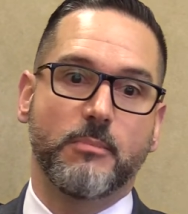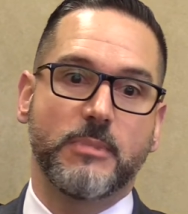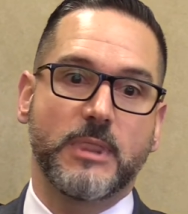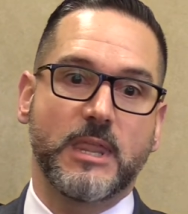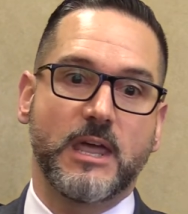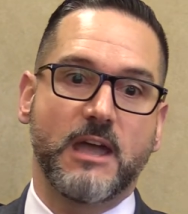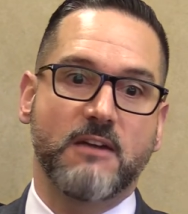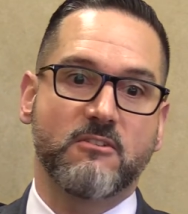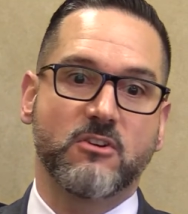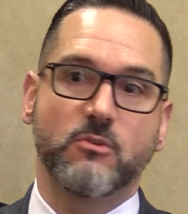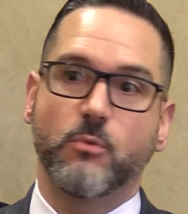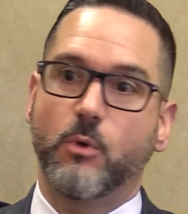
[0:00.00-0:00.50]

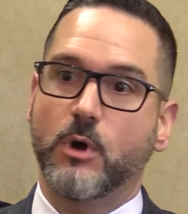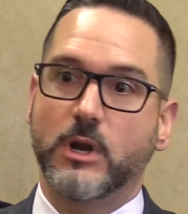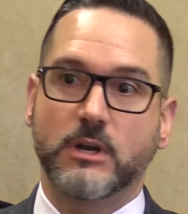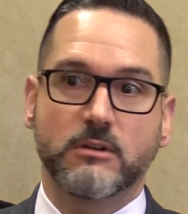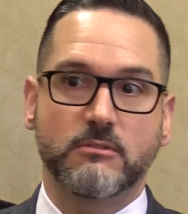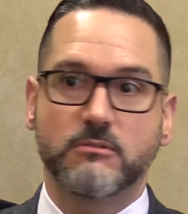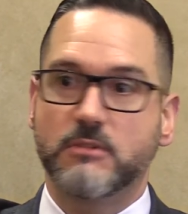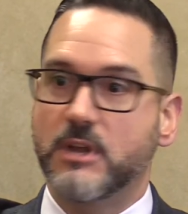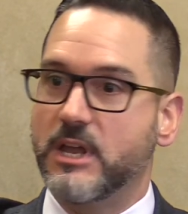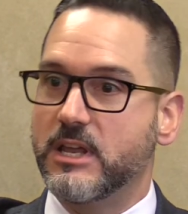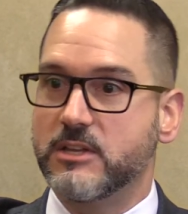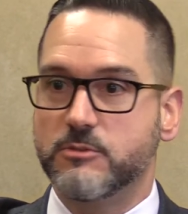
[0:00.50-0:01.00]

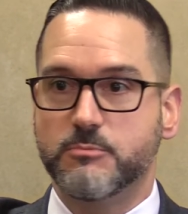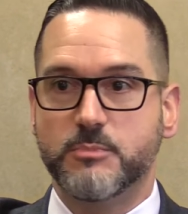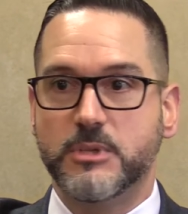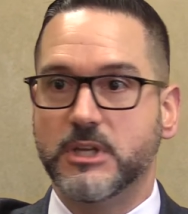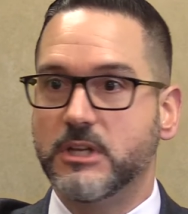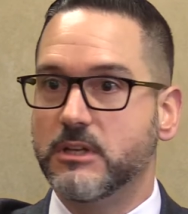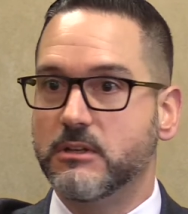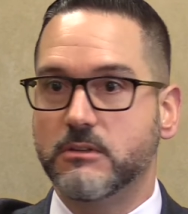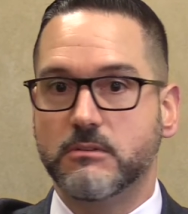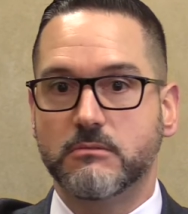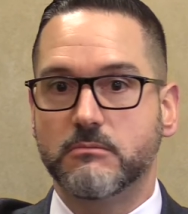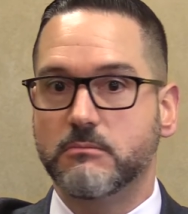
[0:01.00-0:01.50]
Everyone has
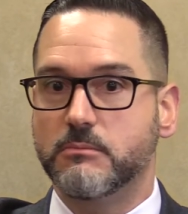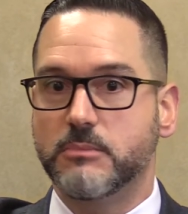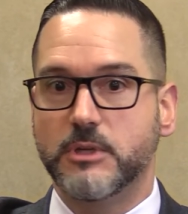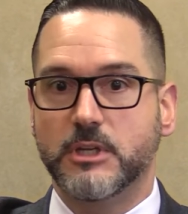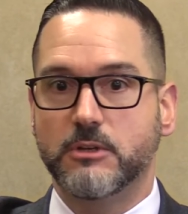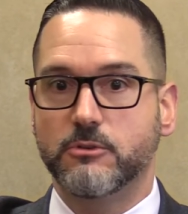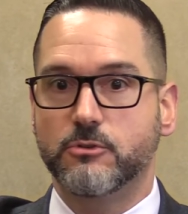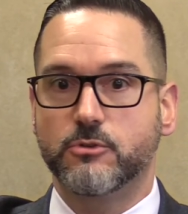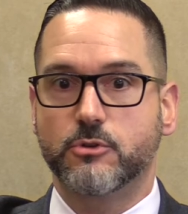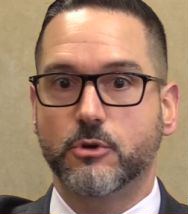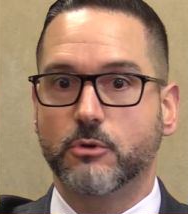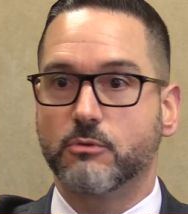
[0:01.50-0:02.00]

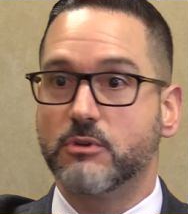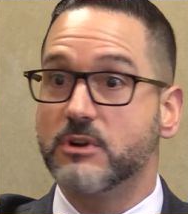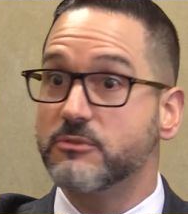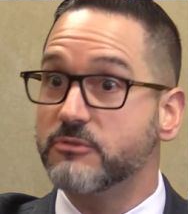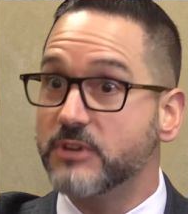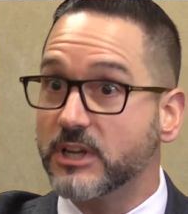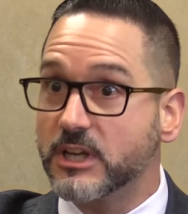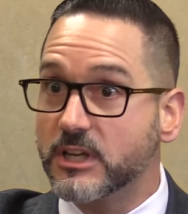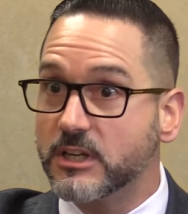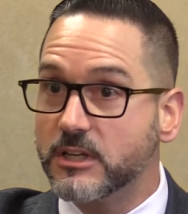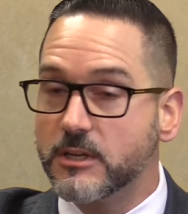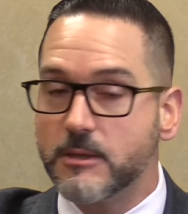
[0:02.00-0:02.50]
been
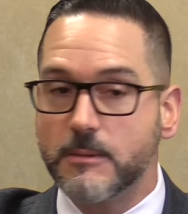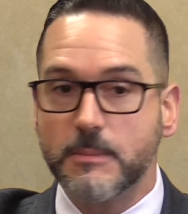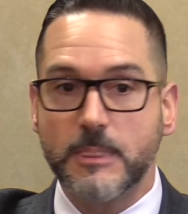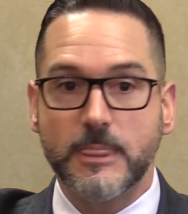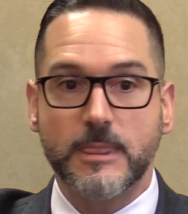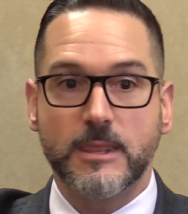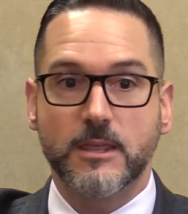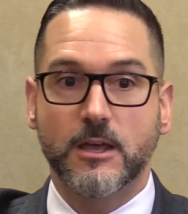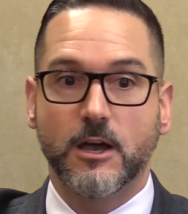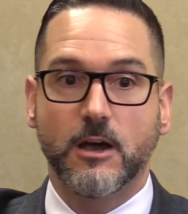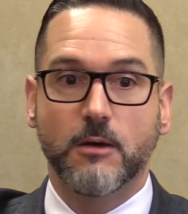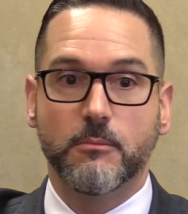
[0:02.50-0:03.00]
terrific,
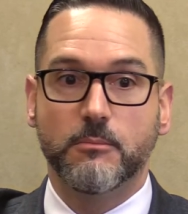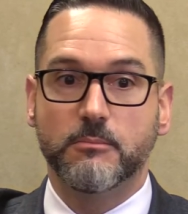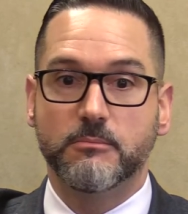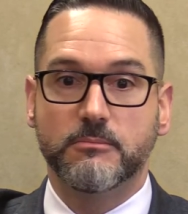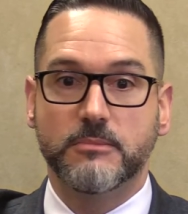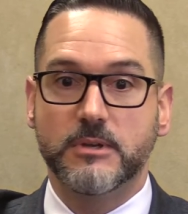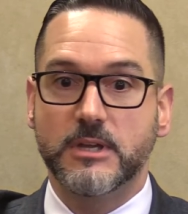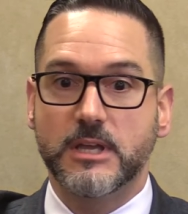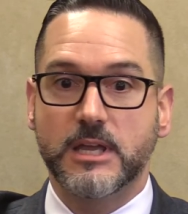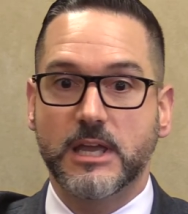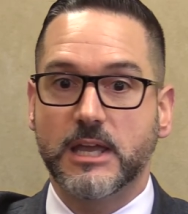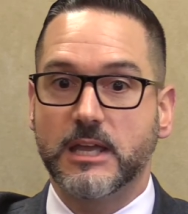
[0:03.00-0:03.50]

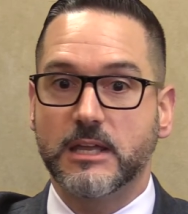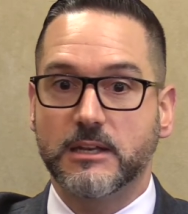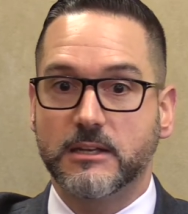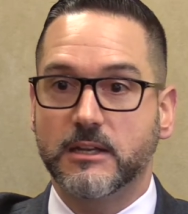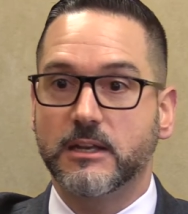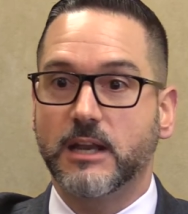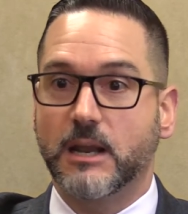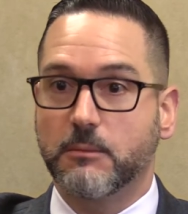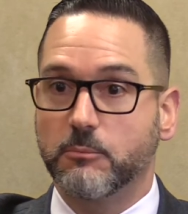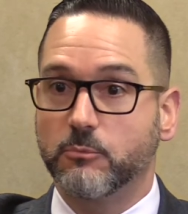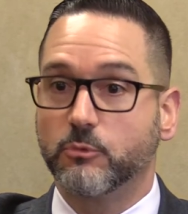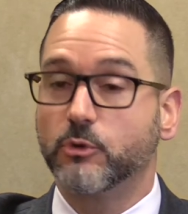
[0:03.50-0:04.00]

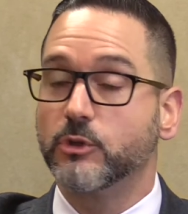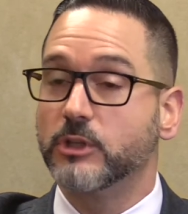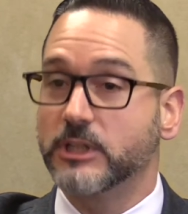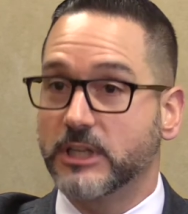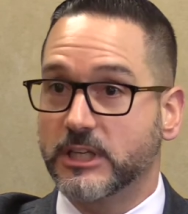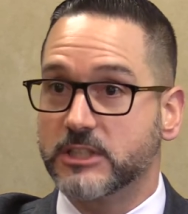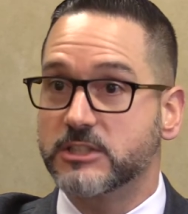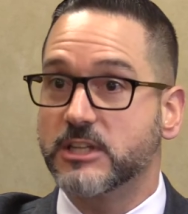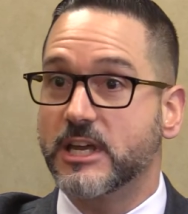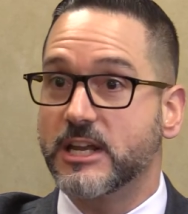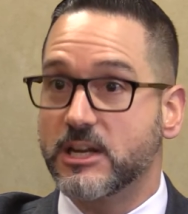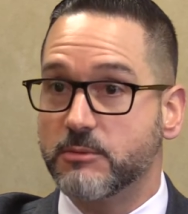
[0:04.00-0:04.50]
and I'm really
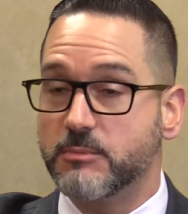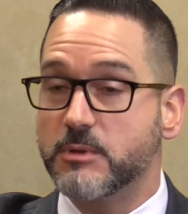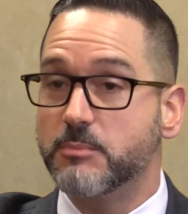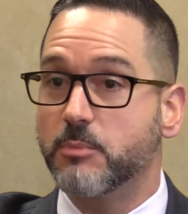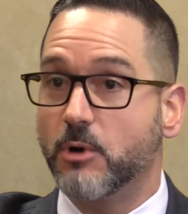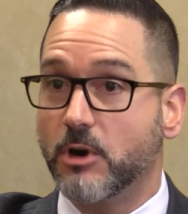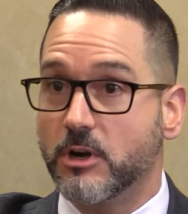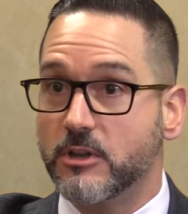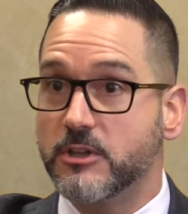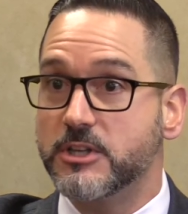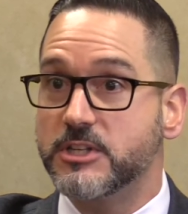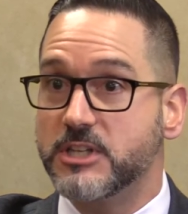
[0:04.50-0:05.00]
excited to be
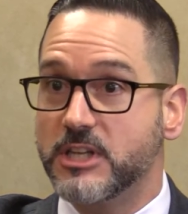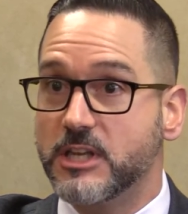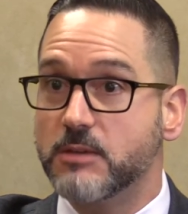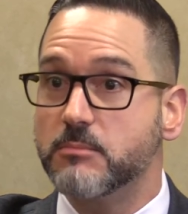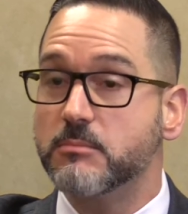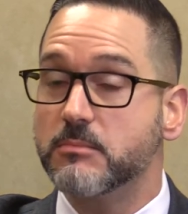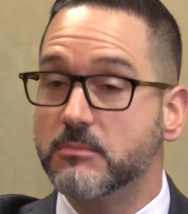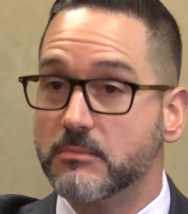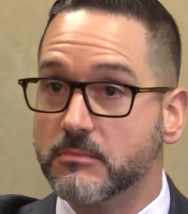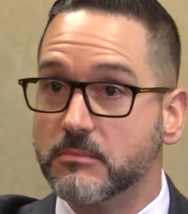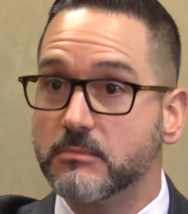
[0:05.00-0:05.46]
part of the team.